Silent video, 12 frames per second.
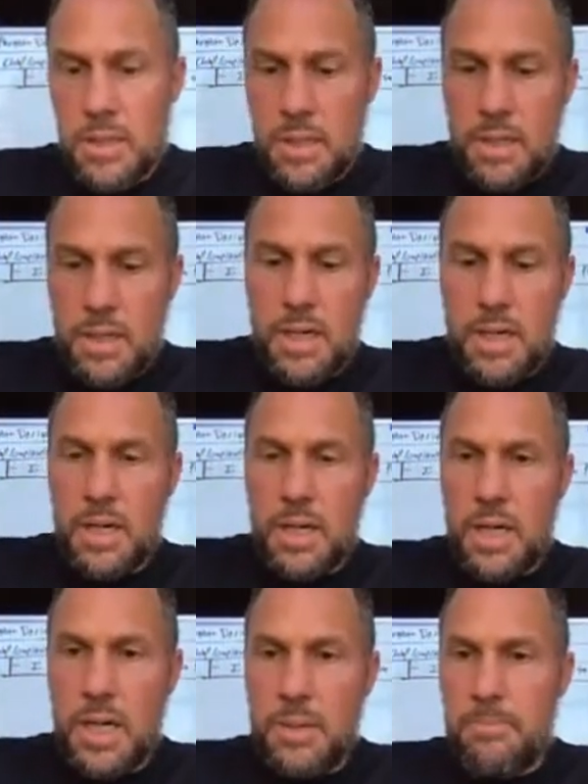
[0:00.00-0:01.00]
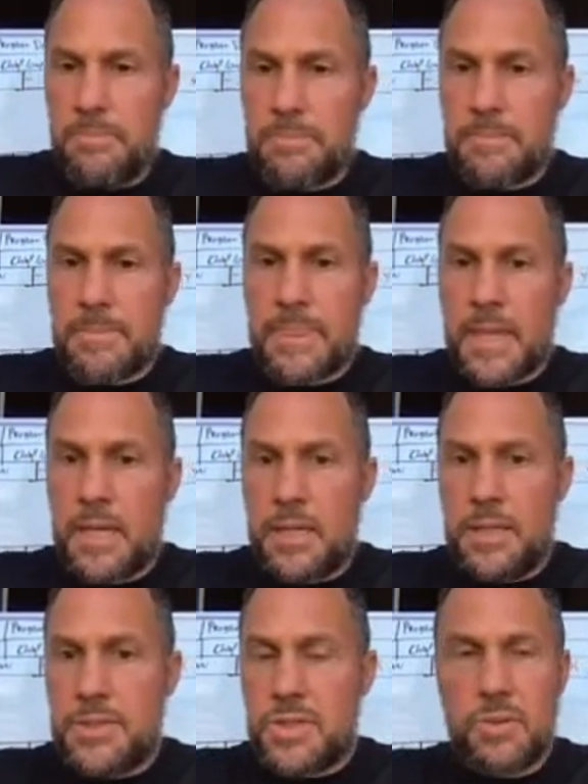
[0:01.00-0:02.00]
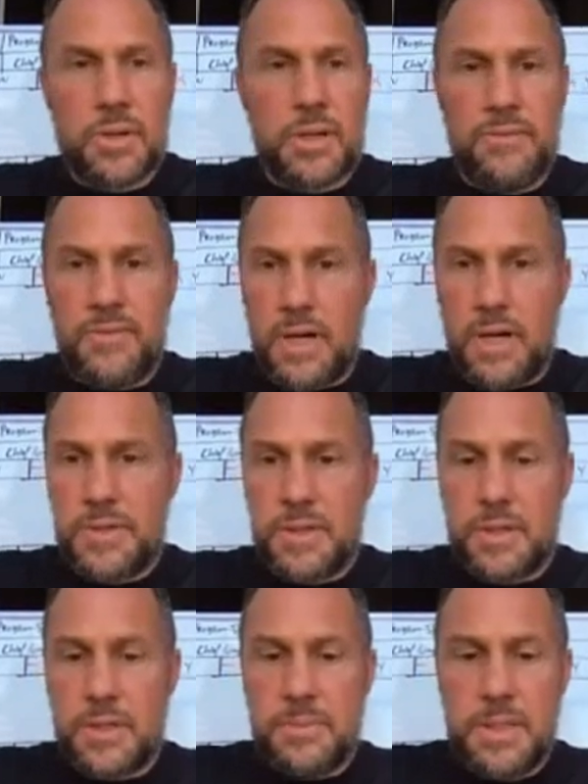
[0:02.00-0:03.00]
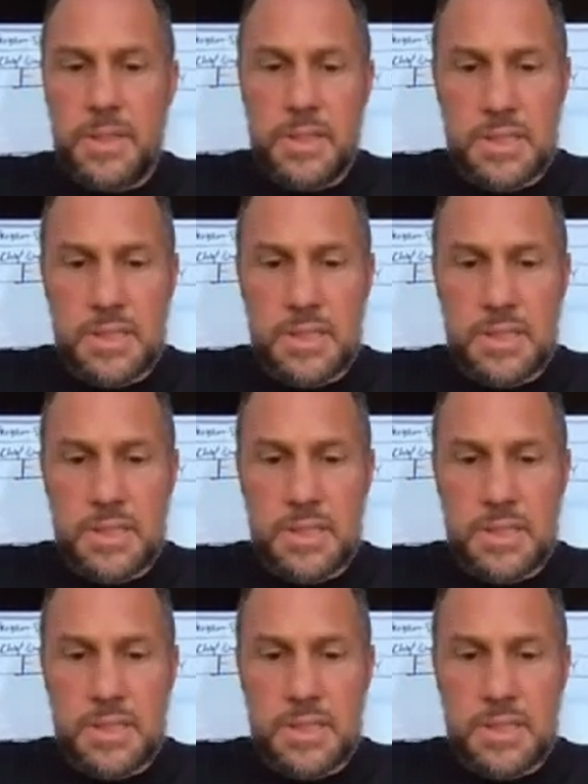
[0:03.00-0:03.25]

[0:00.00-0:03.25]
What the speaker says: And so we're involved in the community.